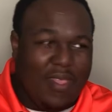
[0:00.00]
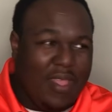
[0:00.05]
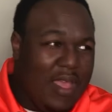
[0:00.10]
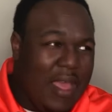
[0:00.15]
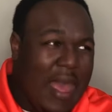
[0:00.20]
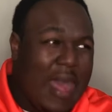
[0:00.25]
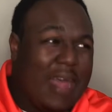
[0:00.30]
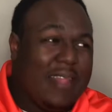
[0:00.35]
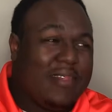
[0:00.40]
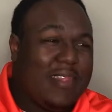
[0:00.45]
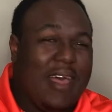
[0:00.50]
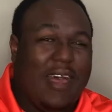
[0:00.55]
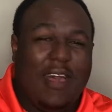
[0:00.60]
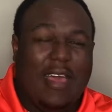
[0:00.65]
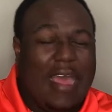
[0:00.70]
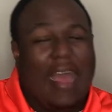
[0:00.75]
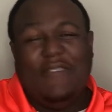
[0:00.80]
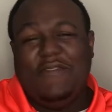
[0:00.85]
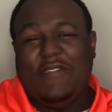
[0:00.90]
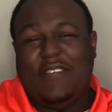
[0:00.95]

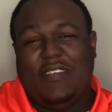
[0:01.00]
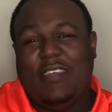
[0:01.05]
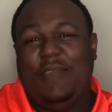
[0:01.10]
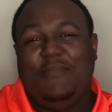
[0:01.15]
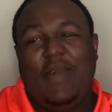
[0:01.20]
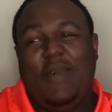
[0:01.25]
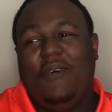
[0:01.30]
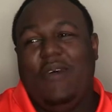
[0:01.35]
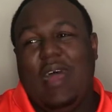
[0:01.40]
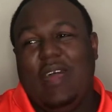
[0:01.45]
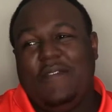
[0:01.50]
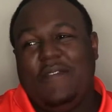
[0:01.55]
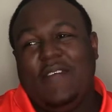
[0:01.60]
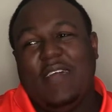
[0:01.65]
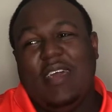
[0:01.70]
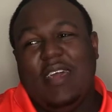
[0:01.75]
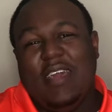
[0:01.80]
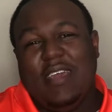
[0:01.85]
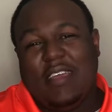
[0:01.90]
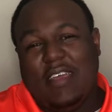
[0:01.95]
I even told my wife,
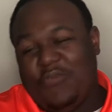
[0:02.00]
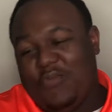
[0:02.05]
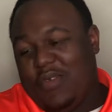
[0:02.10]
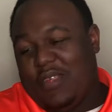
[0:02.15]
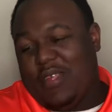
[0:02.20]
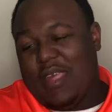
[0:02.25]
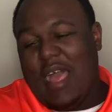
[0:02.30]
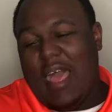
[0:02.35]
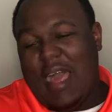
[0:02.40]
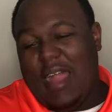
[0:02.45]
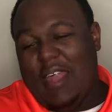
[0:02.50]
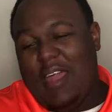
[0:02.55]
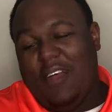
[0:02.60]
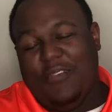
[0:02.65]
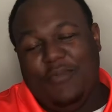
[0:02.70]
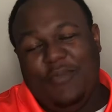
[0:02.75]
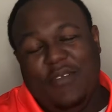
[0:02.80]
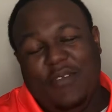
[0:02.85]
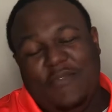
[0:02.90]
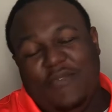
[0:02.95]
because we saw how long
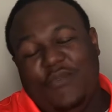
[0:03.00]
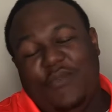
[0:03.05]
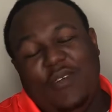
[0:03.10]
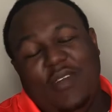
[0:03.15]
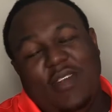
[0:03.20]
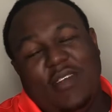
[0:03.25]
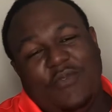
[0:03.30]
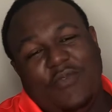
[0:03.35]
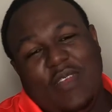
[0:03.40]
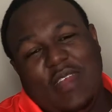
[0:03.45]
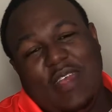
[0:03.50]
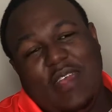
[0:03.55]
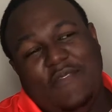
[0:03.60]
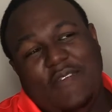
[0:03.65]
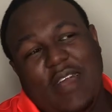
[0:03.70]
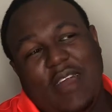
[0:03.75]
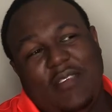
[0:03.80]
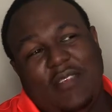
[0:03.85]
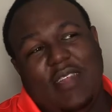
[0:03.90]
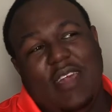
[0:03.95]
the movie was, whatever.
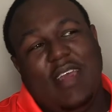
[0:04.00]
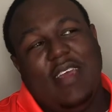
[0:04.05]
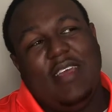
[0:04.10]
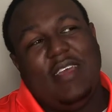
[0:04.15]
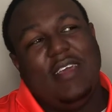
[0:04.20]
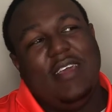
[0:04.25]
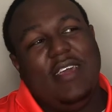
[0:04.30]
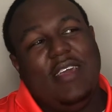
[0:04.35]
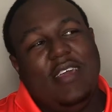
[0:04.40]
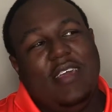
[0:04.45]
I was like,